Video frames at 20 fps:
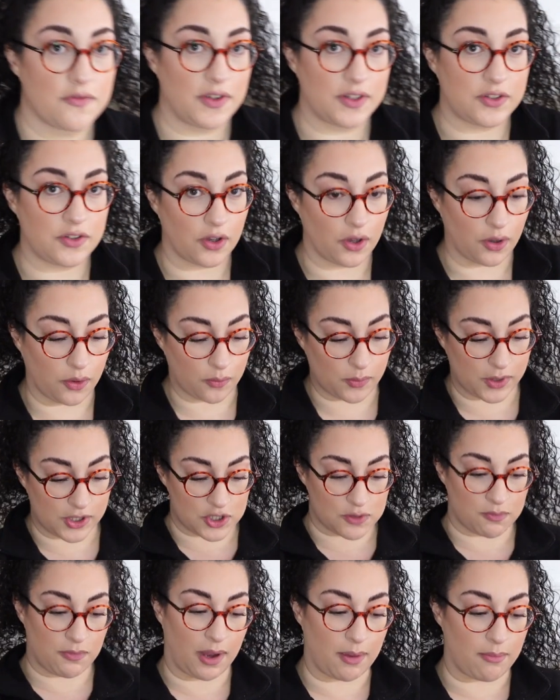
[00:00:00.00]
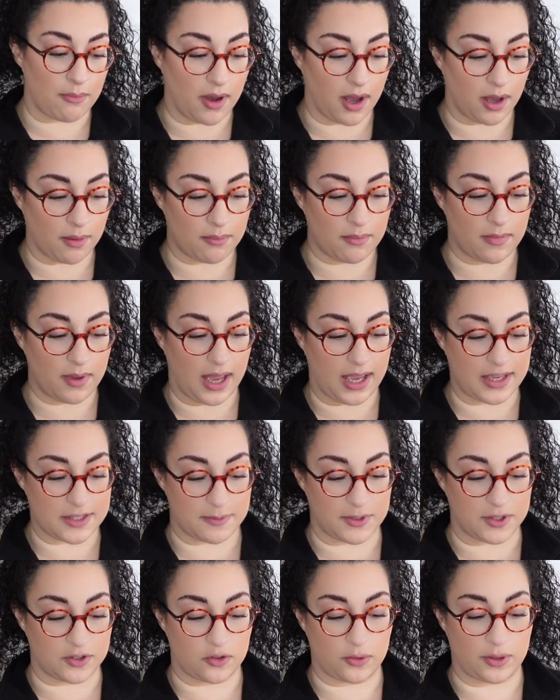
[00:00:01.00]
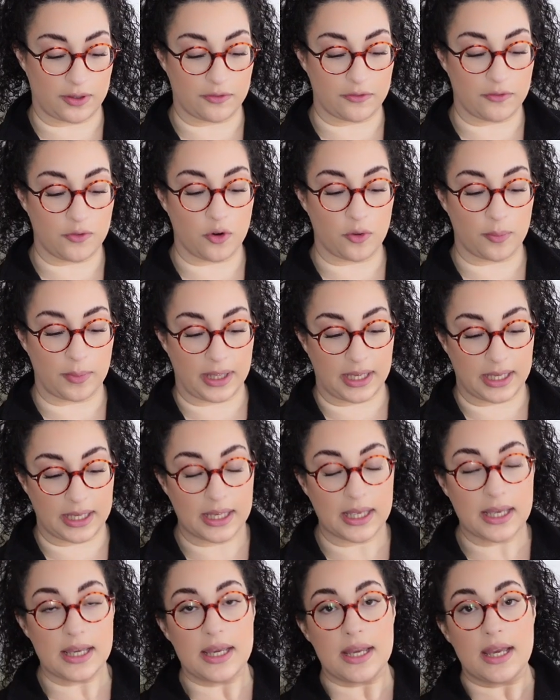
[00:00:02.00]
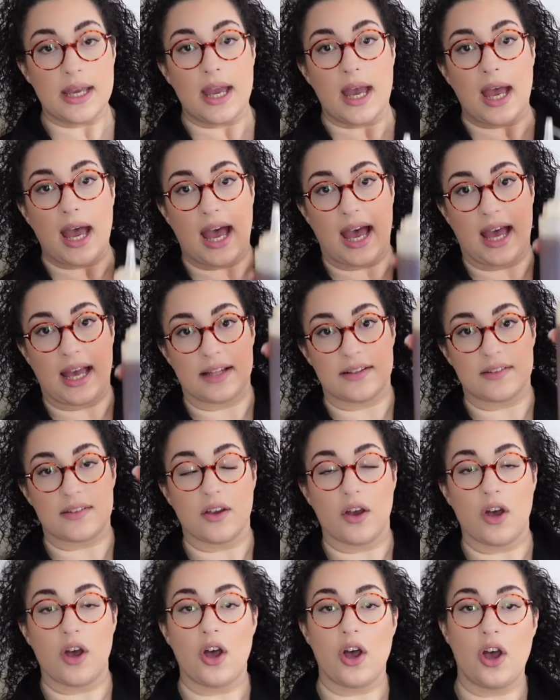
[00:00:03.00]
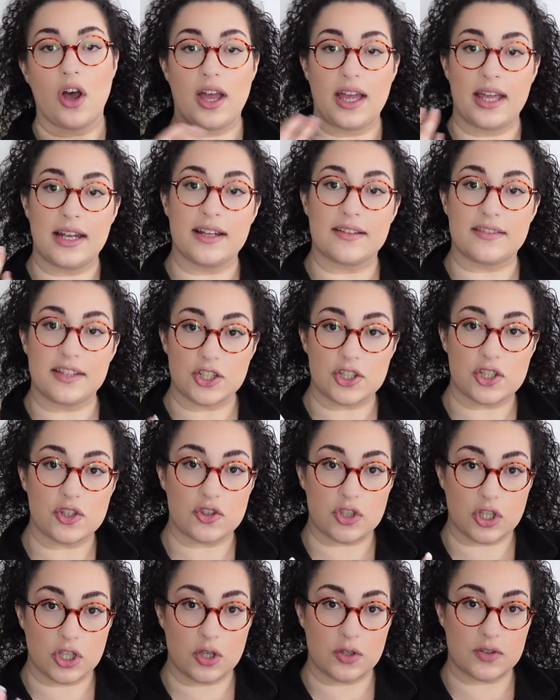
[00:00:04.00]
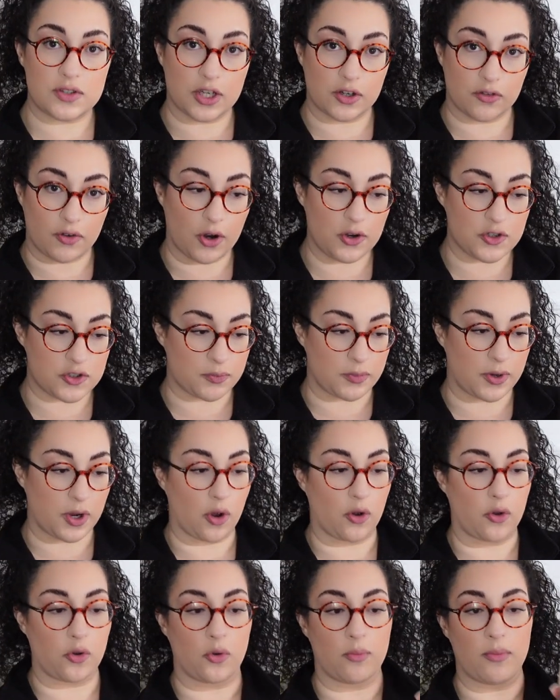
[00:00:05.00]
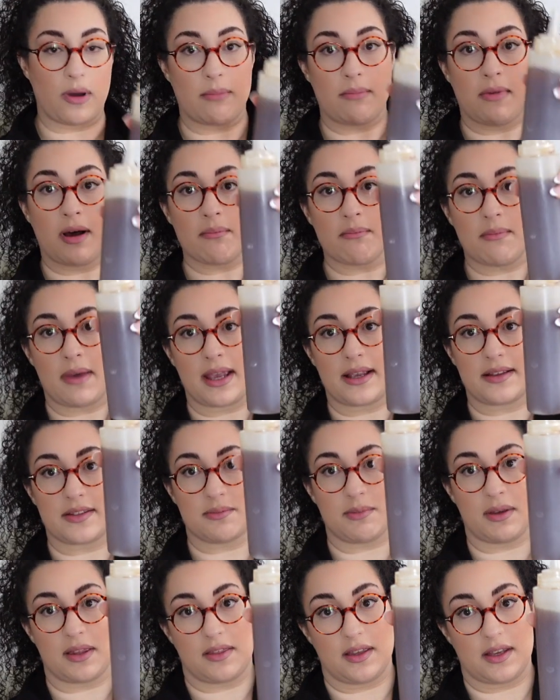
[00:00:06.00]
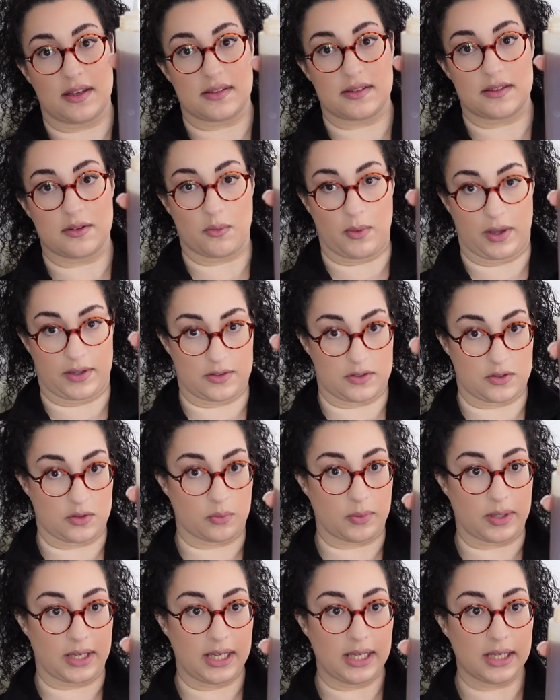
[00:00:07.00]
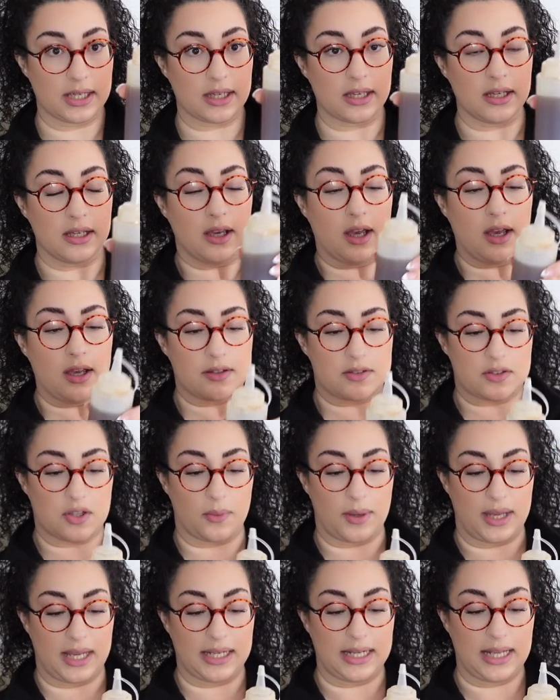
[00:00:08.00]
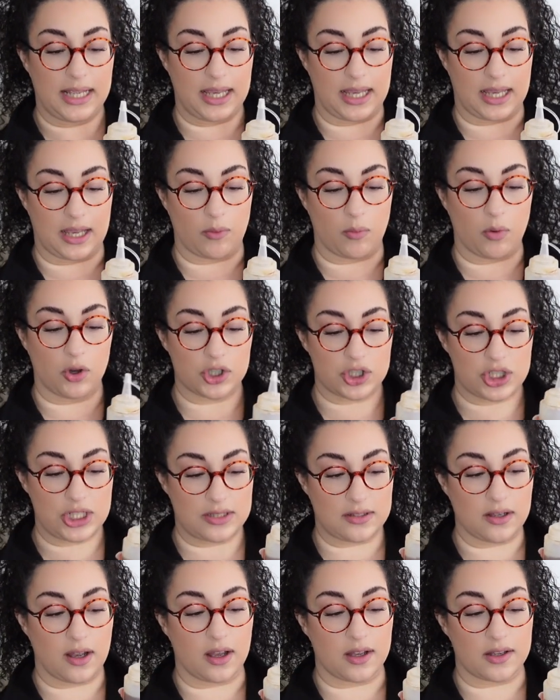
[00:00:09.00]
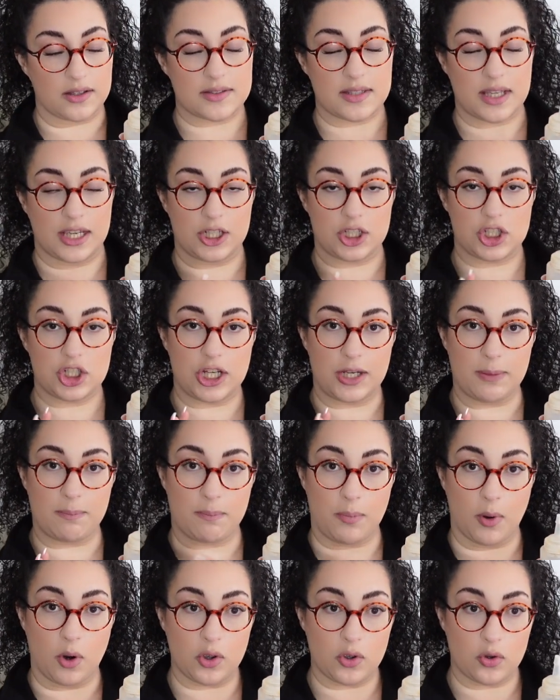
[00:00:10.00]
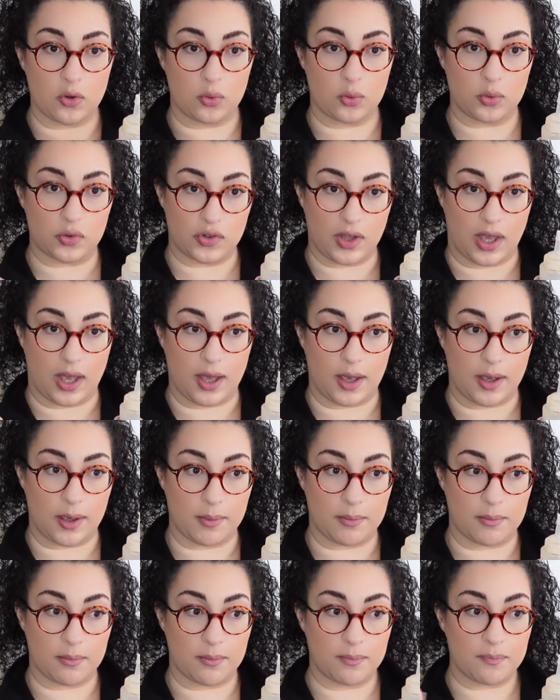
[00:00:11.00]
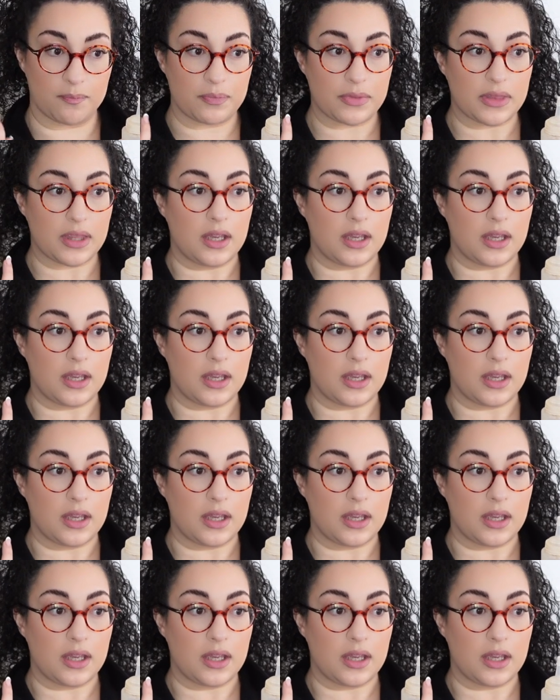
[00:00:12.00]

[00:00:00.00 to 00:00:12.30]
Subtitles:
video, which my mum has been doing for me. And in addition to using rosemary oil, my mum makes me this once a week. So in here, what she does is she boils rosemary